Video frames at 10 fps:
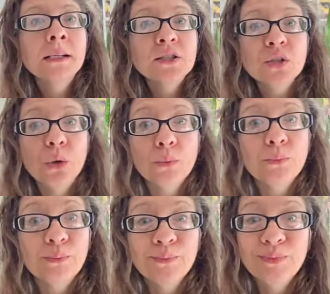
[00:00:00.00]
So
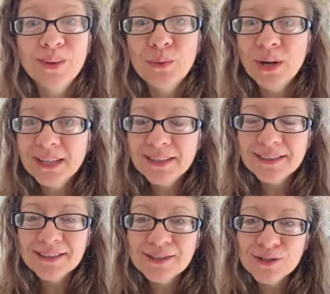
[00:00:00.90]

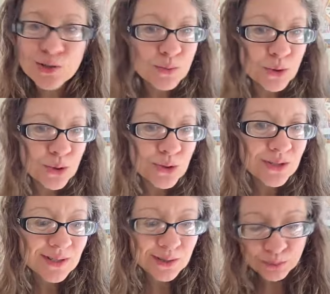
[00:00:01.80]
one super
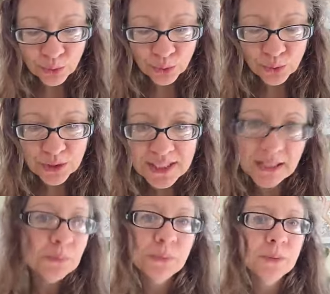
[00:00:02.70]
simple
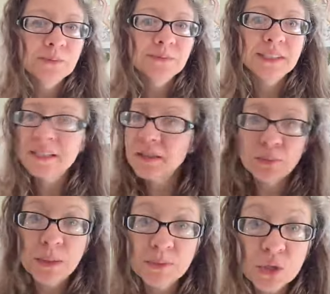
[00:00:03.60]
tip is to
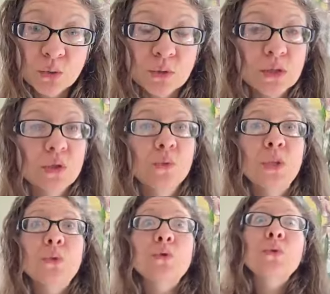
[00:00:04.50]
prep 2. So
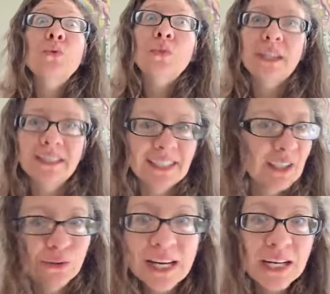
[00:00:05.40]
when you do finally
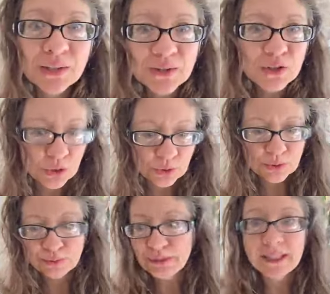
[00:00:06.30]
get around
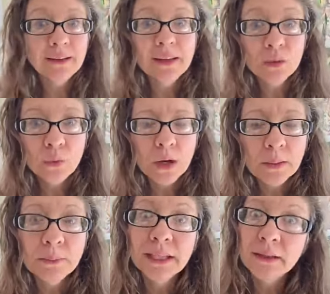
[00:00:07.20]
to peeling the
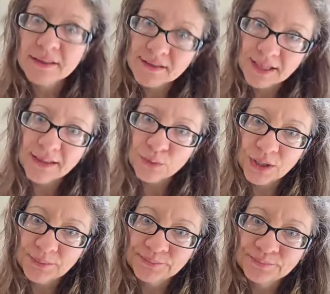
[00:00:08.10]
one, peel a second
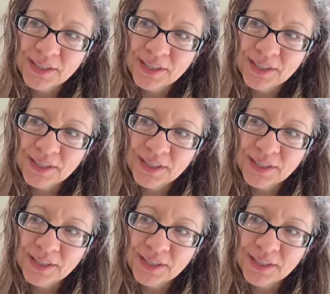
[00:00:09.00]
one.